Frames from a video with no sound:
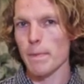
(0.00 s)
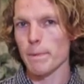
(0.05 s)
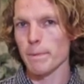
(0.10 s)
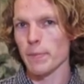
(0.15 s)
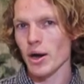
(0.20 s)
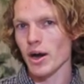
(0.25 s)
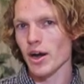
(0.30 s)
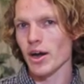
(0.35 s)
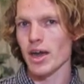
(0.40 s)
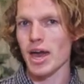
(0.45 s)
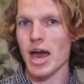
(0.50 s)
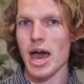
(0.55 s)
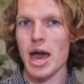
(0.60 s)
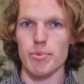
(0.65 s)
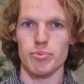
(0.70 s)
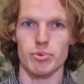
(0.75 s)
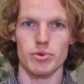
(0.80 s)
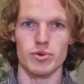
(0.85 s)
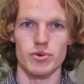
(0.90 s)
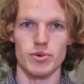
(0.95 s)
pie
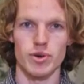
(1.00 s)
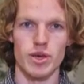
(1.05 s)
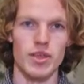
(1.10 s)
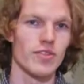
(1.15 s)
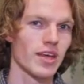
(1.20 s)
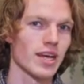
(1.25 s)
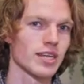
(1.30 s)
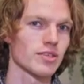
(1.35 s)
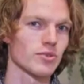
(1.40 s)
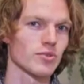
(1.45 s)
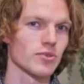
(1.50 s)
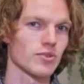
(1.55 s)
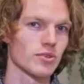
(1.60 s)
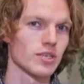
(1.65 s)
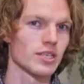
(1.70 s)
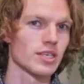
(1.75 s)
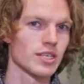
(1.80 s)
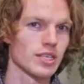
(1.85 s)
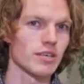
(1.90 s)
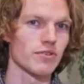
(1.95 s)
apple in that order
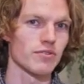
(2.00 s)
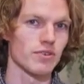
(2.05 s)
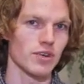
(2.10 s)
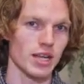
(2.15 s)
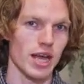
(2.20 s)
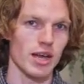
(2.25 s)
in different